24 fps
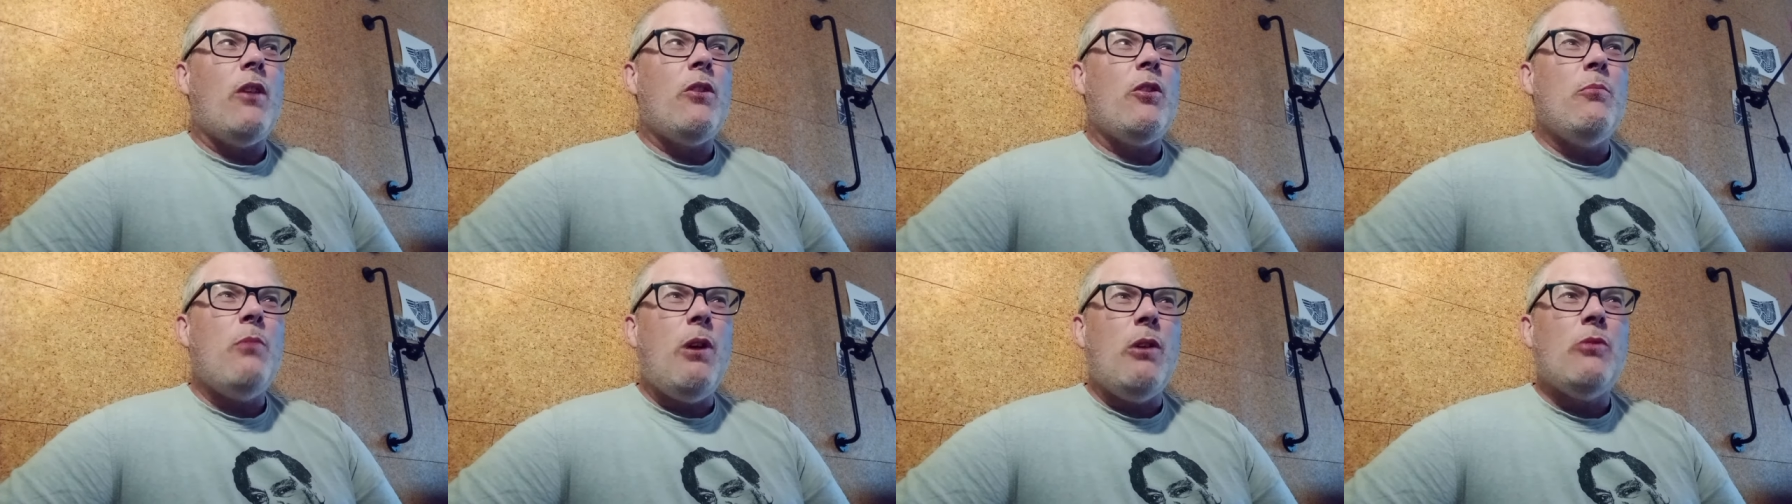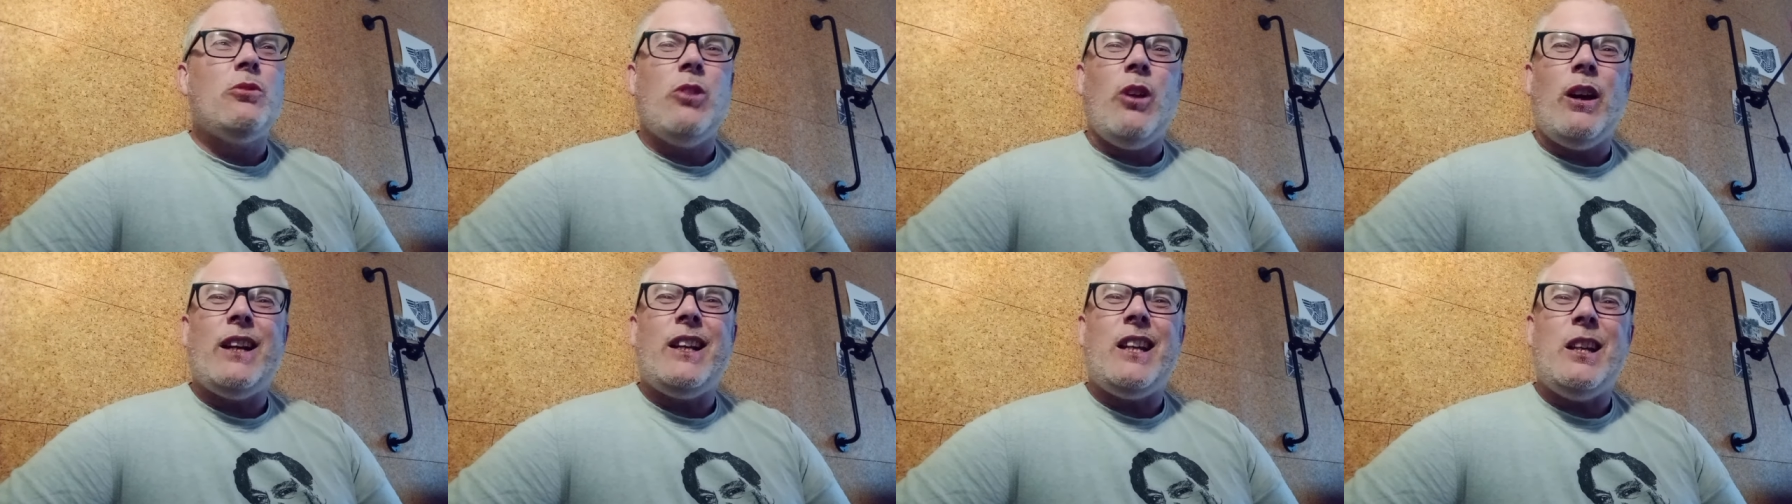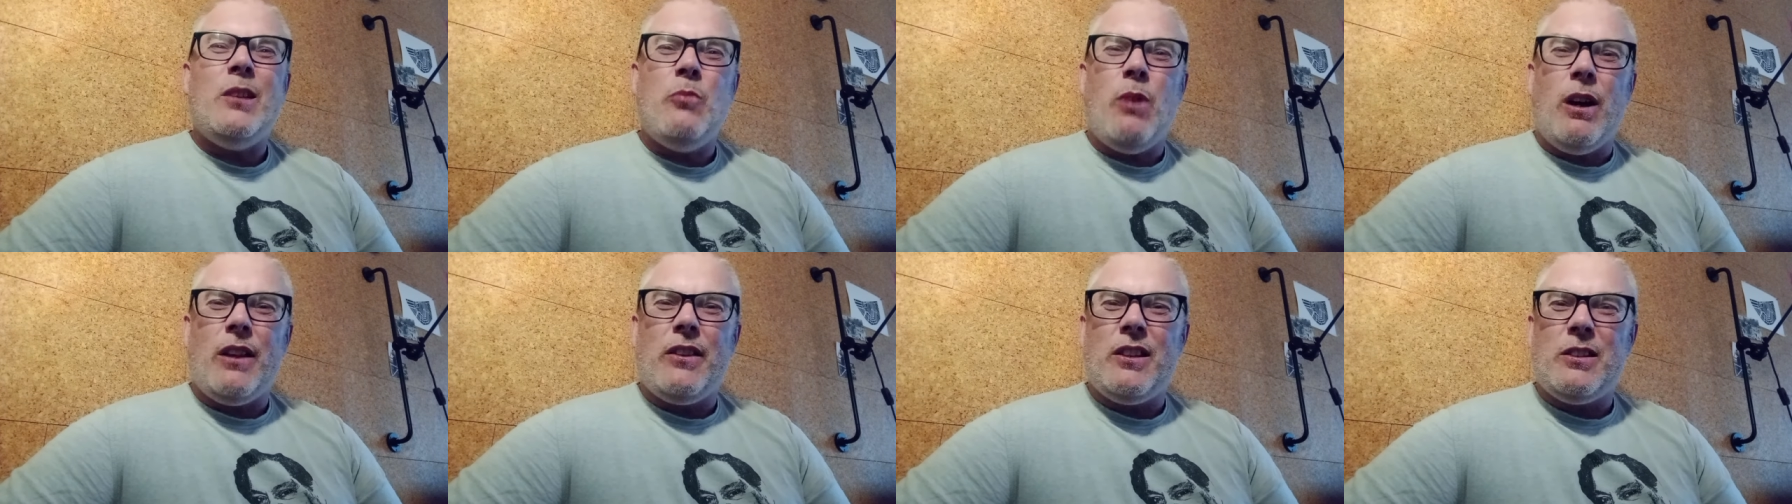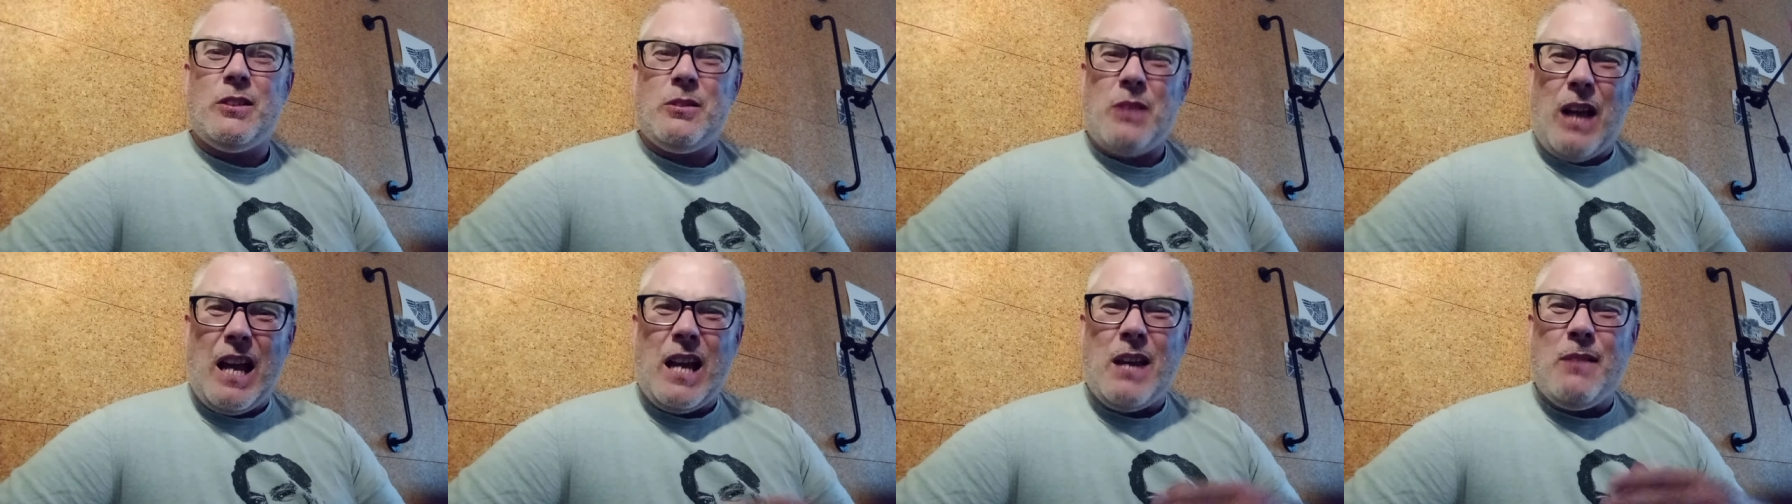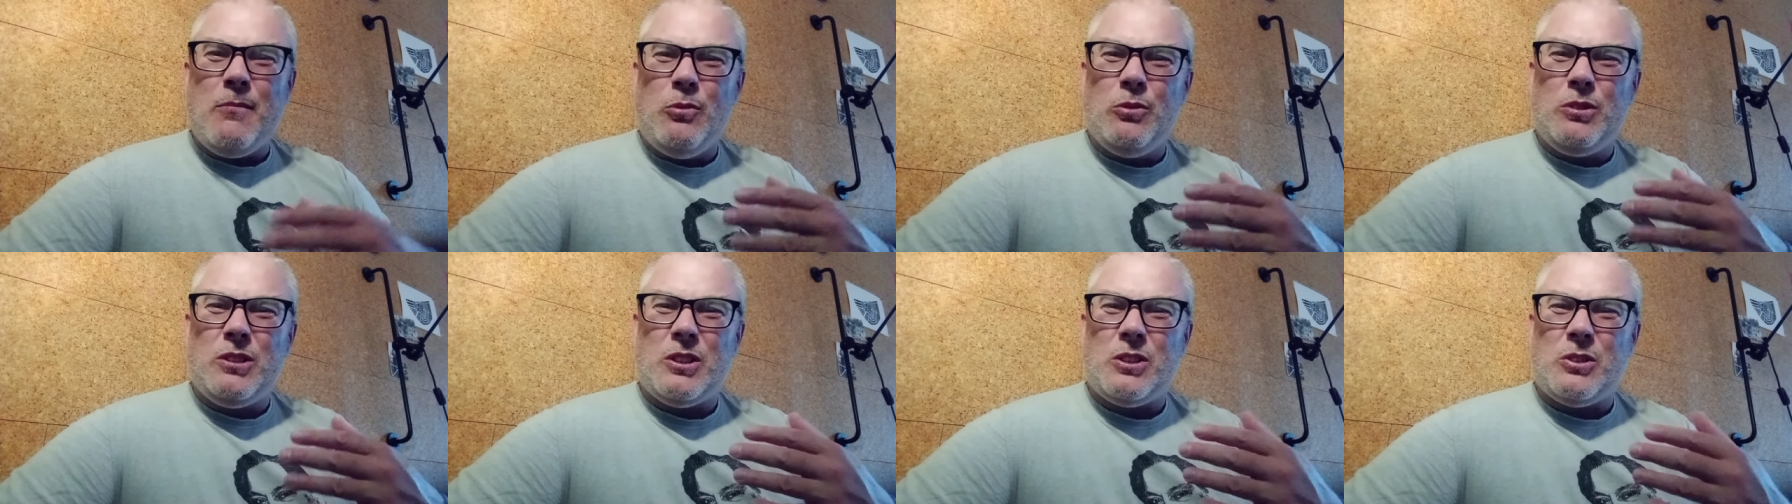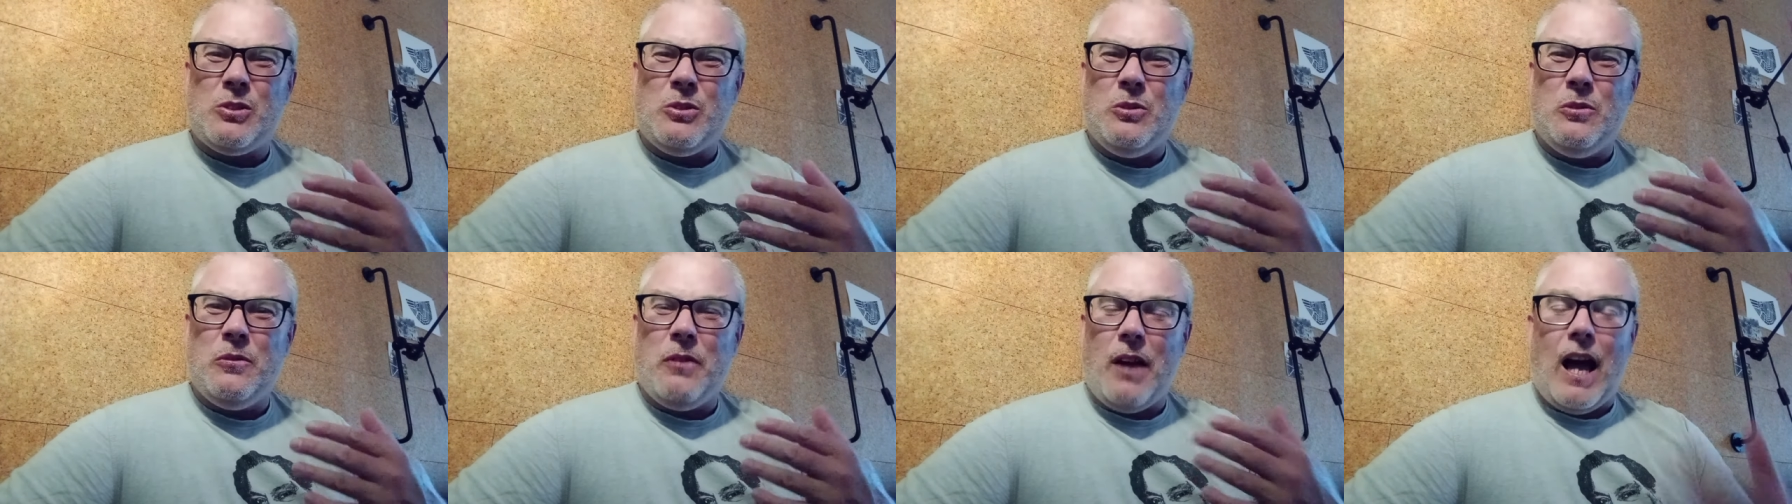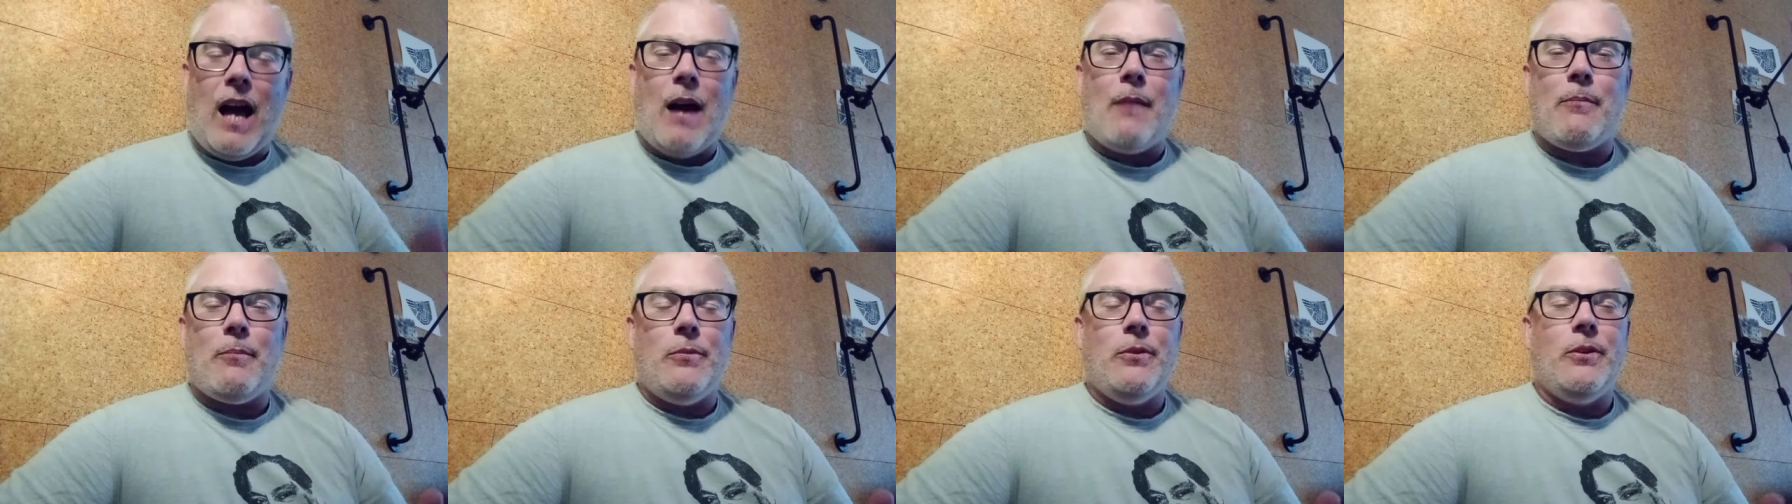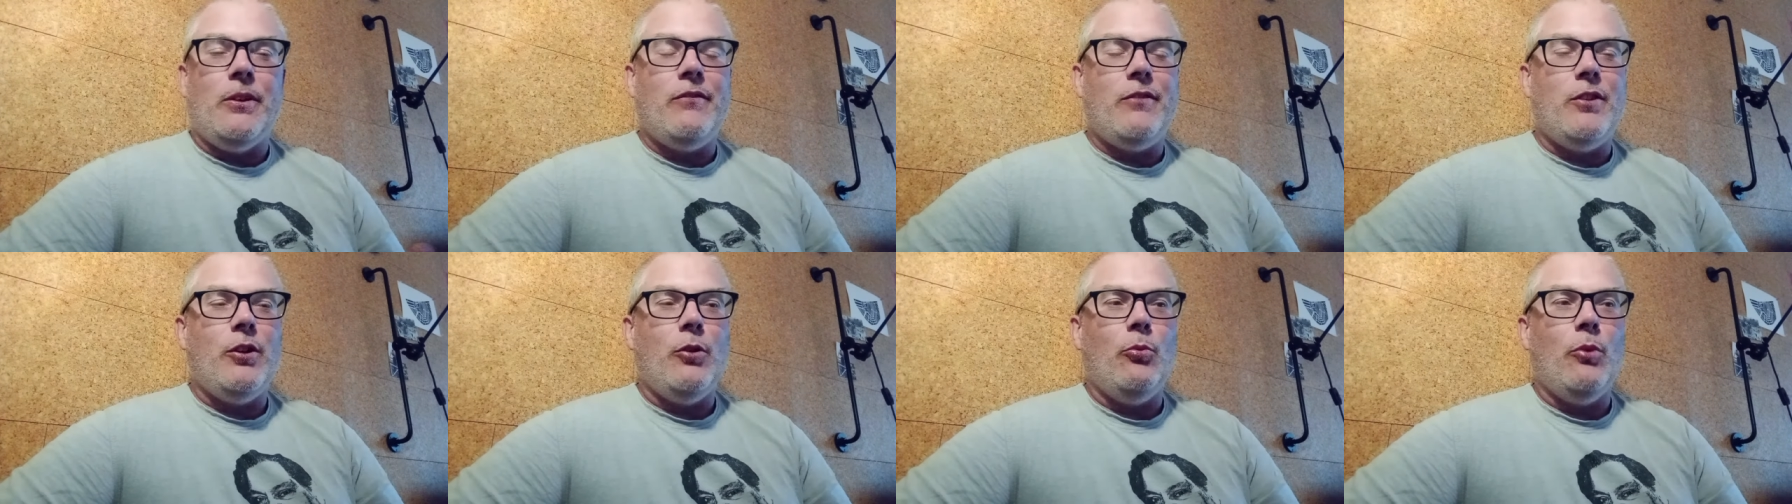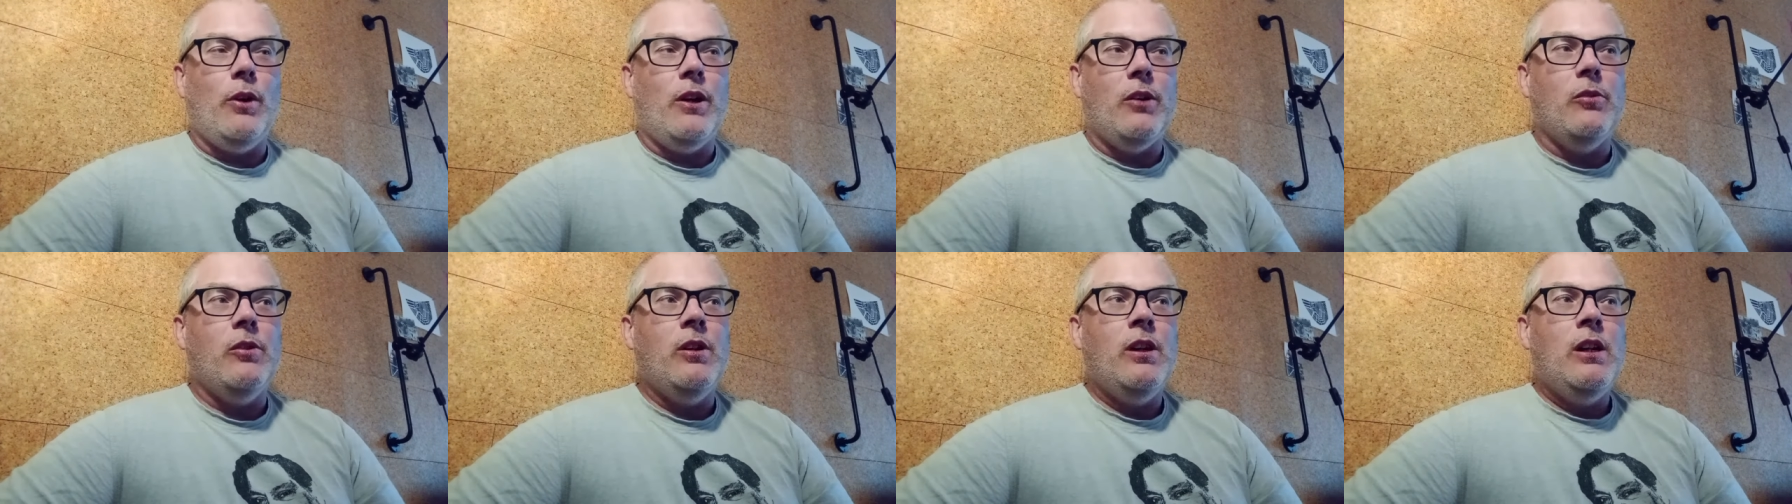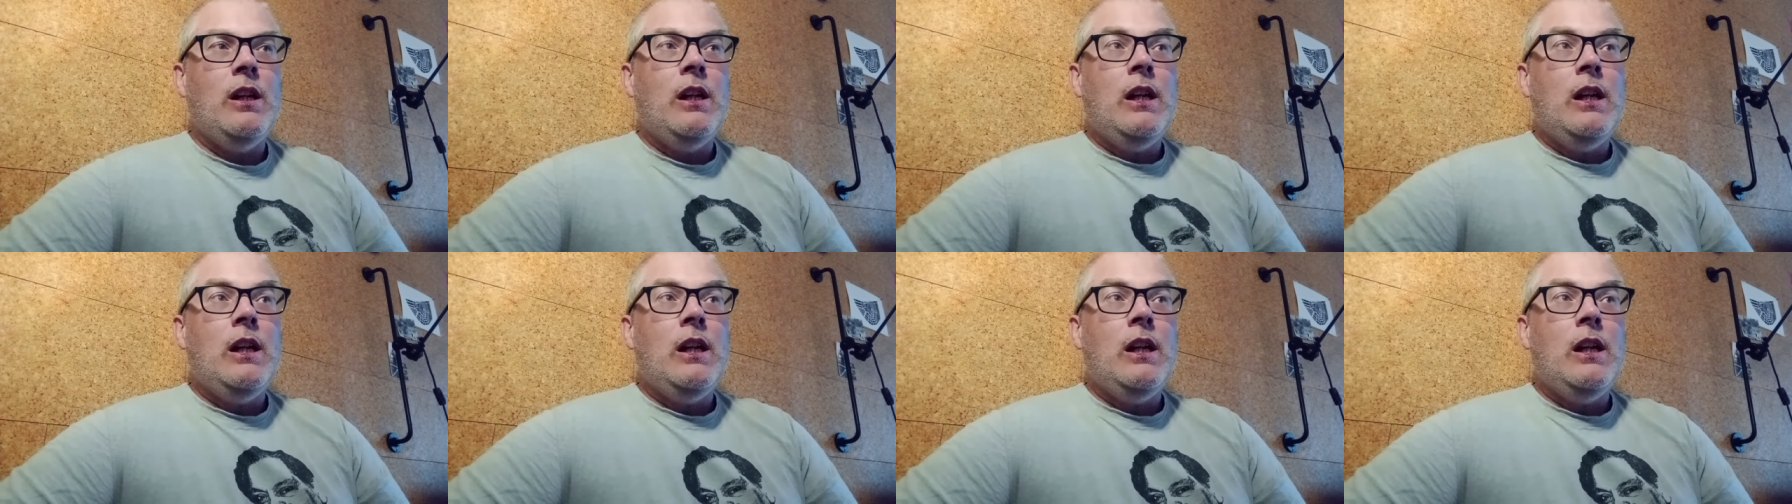the most likely one that's able to sort of happen, if you will.